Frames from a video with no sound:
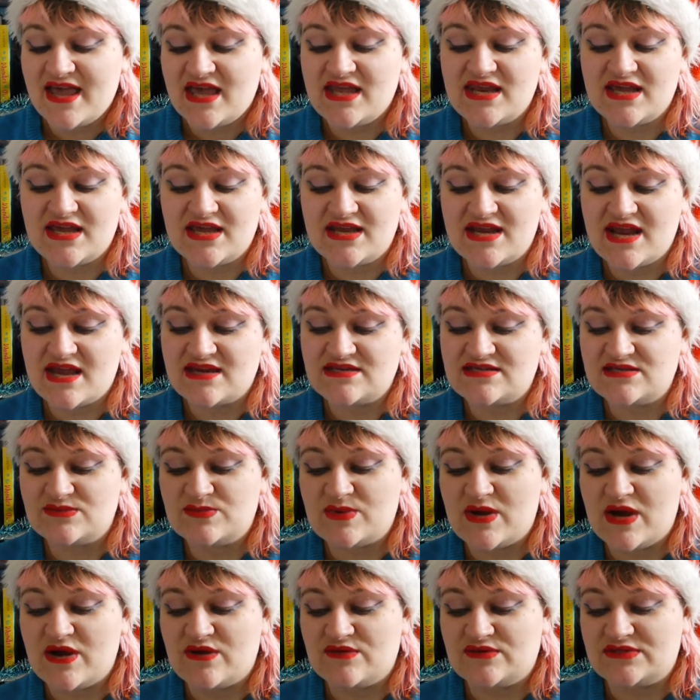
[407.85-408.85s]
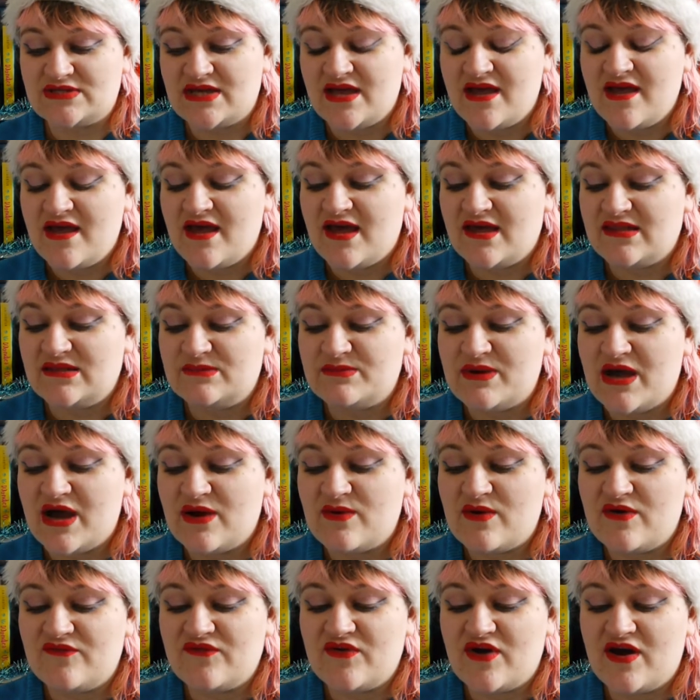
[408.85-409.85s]
in a connected world and the
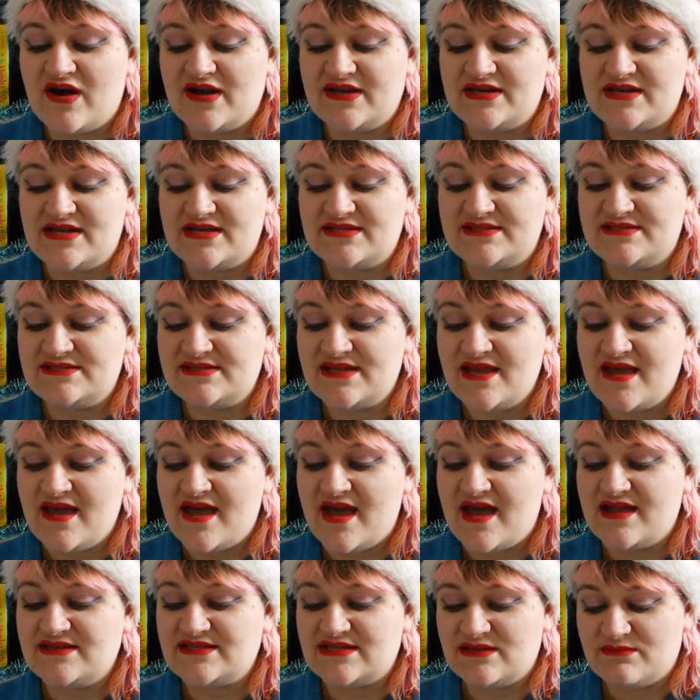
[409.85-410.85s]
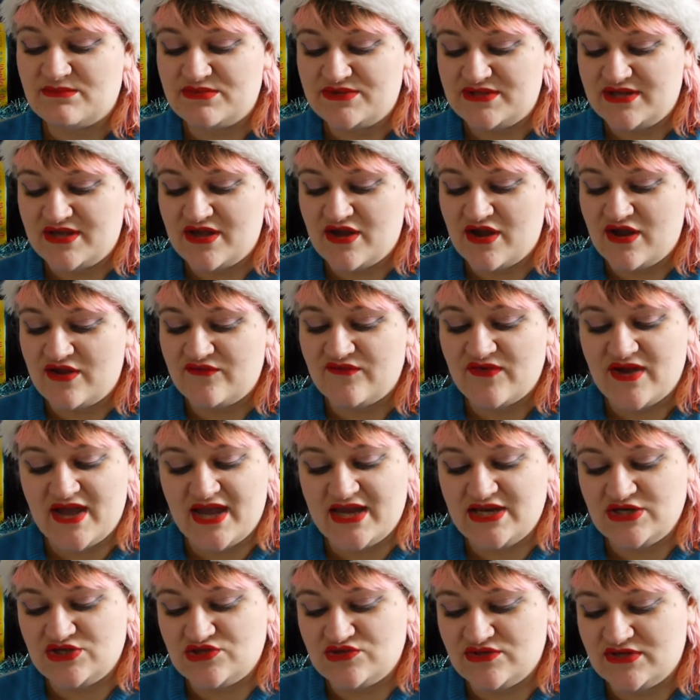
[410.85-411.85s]
power of kindness and empathy over
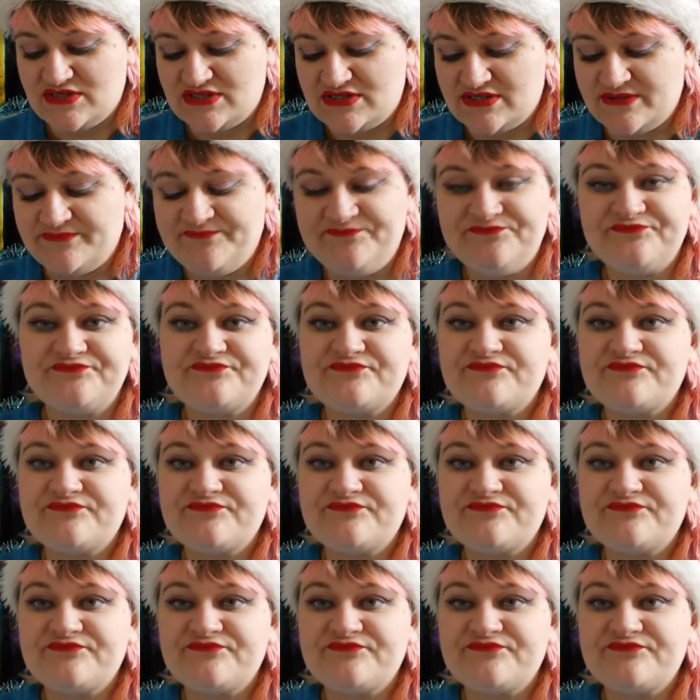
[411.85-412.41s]
hatred.